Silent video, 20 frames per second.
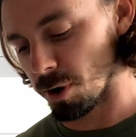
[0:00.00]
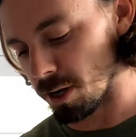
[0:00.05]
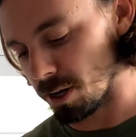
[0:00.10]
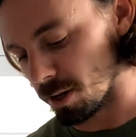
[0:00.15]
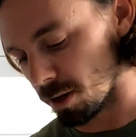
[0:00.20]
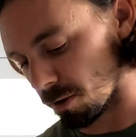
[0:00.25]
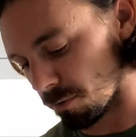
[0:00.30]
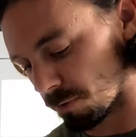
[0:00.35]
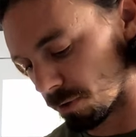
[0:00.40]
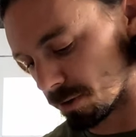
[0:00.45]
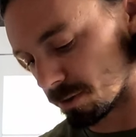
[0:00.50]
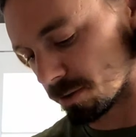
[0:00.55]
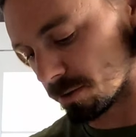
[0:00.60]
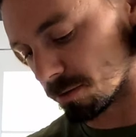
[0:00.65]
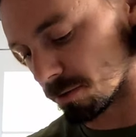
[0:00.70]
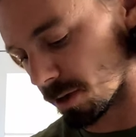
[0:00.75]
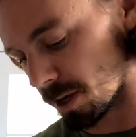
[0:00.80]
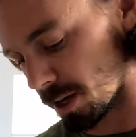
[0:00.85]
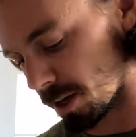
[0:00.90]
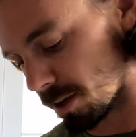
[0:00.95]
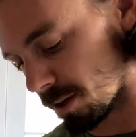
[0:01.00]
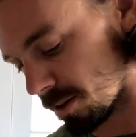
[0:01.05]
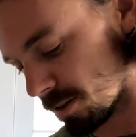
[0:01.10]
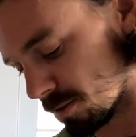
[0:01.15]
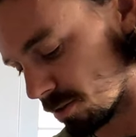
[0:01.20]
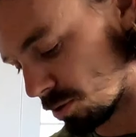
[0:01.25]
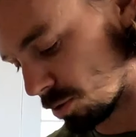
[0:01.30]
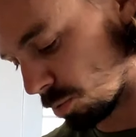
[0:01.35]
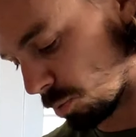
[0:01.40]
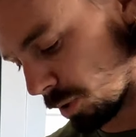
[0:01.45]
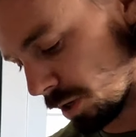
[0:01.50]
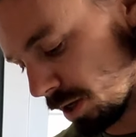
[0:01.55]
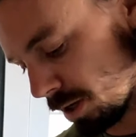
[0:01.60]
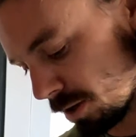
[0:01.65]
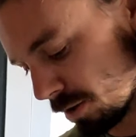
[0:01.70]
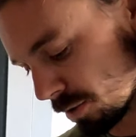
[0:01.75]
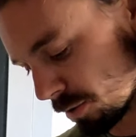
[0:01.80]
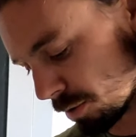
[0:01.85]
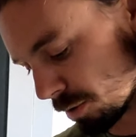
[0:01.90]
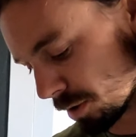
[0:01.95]
idea if this is like
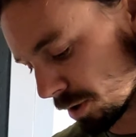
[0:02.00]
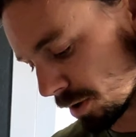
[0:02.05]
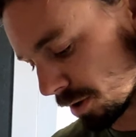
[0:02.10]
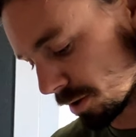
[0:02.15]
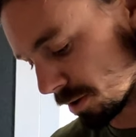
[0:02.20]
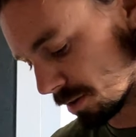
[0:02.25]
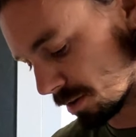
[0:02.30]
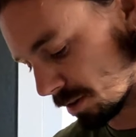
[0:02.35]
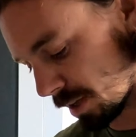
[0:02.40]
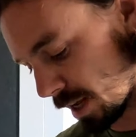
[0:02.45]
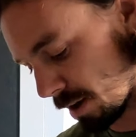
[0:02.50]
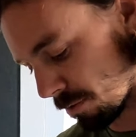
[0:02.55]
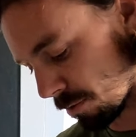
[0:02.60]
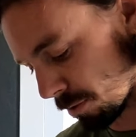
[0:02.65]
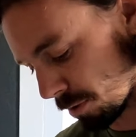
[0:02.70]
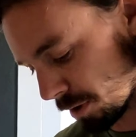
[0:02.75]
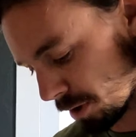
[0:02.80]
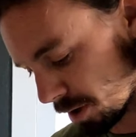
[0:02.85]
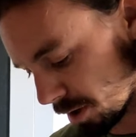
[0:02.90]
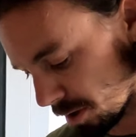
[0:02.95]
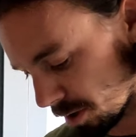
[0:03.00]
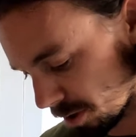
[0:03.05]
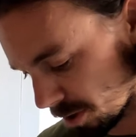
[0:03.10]
sweet or savory.